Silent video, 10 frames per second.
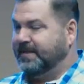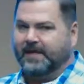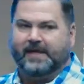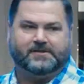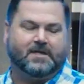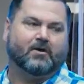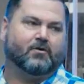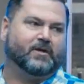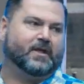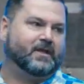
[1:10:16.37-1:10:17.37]
He's not
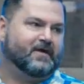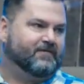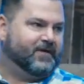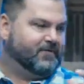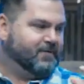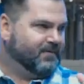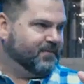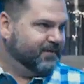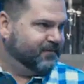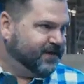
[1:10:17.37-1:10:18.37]
going to live, it,
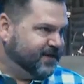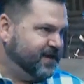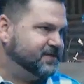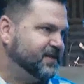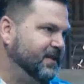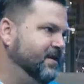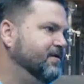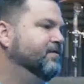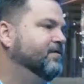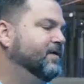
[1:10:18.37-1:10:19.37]
but if he does
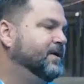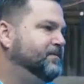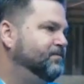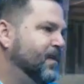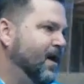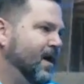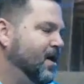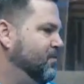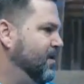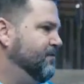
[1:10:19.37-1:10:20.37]
live, uh,
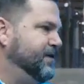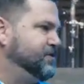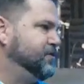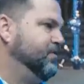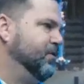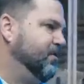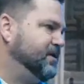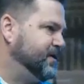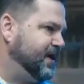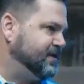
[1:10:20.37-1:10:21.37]
he'll be a vegetable the
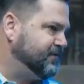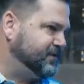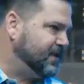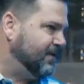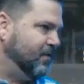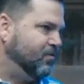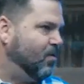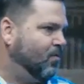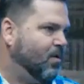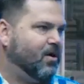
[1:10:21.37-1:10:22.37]
rest of the days of his life. He
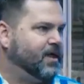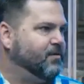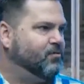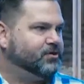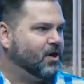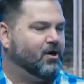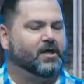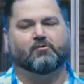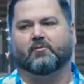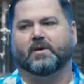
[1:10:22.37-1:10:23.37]
won't walk, he won't talk,
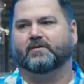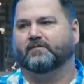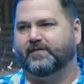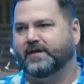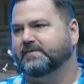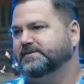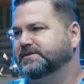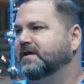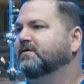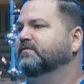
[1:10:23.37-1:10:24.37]
he won't be able to feed
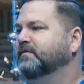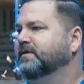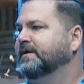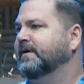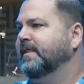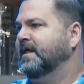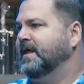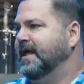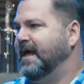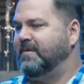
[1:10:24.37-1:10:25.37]
himself.
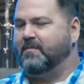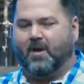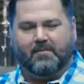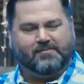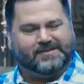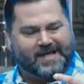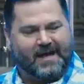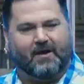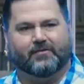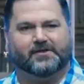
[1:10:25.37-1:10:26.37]
And my mom sat
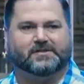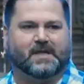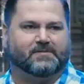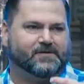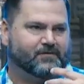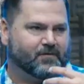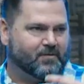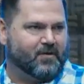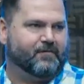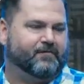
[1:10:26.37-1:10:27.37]
on the steps of her,
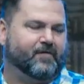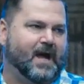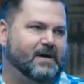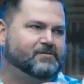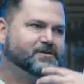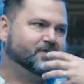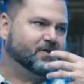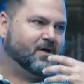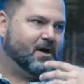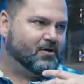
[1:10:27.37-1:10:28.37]
of her house in
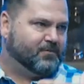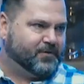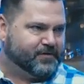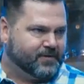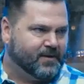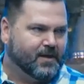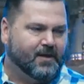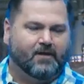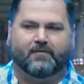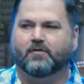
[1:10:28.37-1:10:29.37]
Chicago, put the
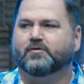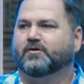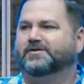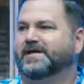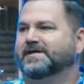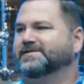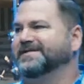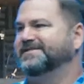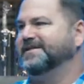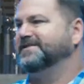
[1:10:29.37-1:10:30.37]
phone to her chest,
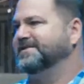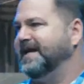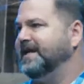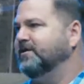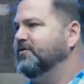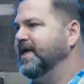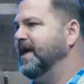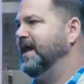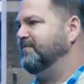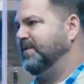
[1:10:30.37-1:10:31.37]
and said, Satan, you
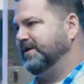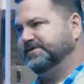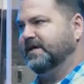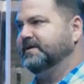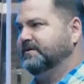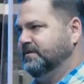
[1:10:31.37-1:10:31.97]
can't have my son.